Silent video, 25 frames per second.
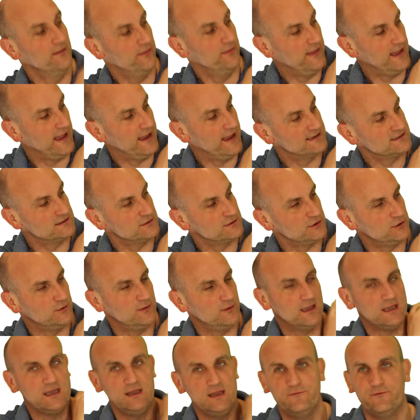There's a
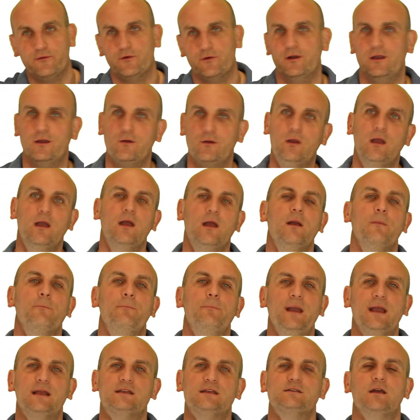doohickey for you.
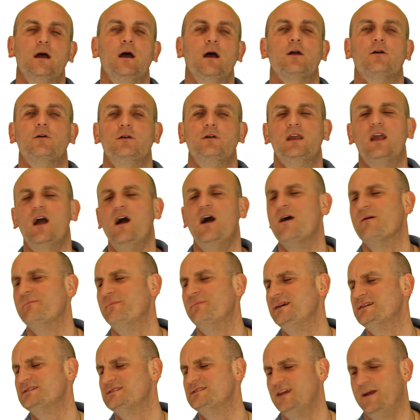Big circle, you
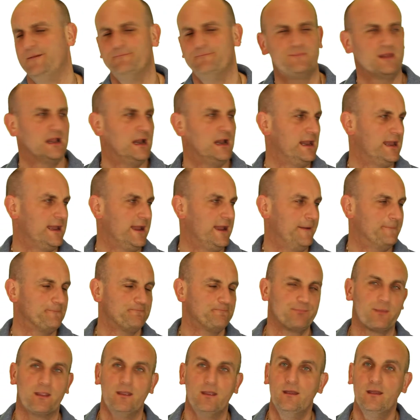can't miss it. Click
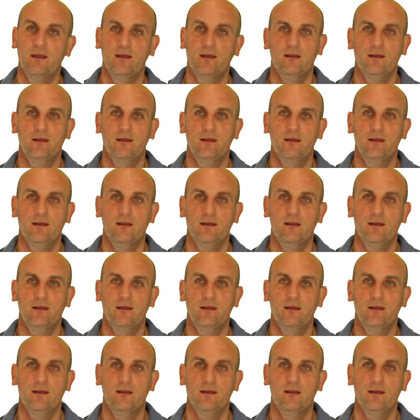it.